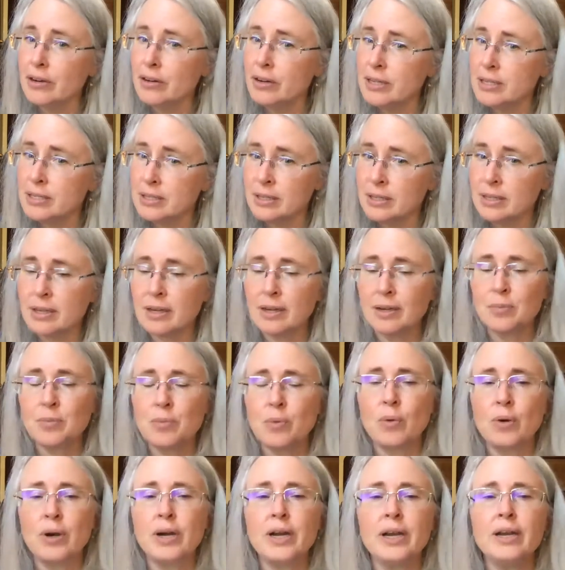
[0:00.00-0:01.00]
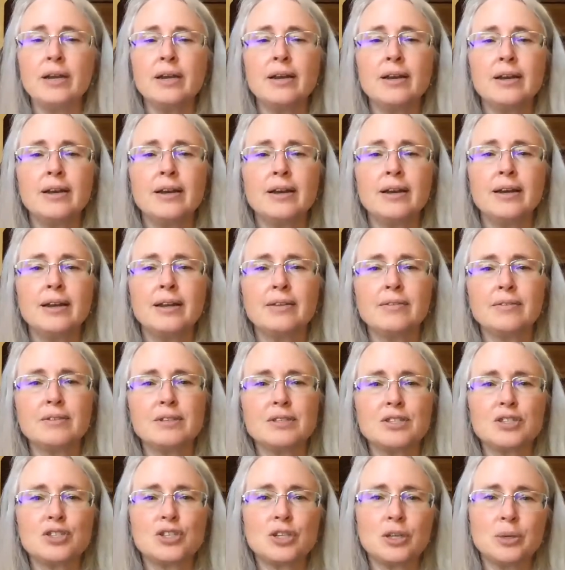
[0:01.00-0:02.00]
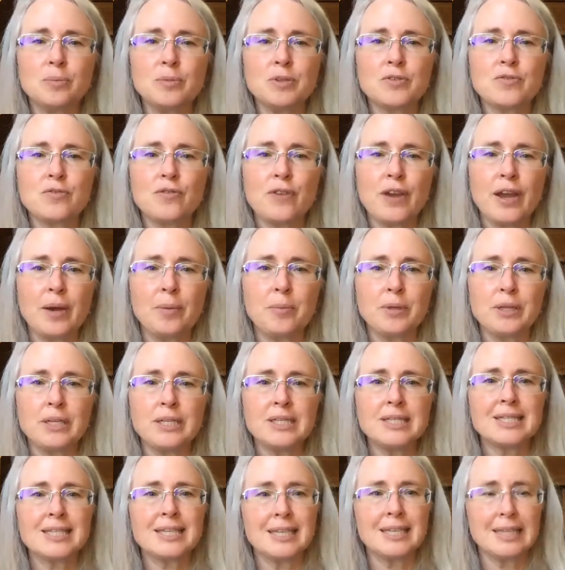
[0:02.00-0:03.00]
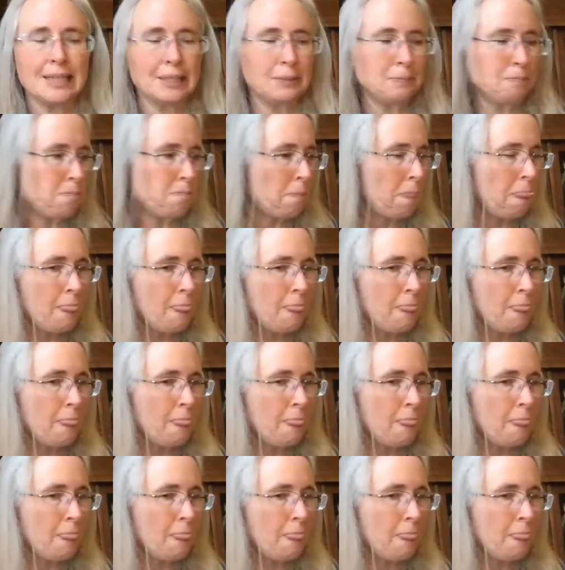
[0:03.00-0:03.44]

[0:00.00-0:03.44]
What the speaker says: He's a young boy, and it's Jim's family's inn.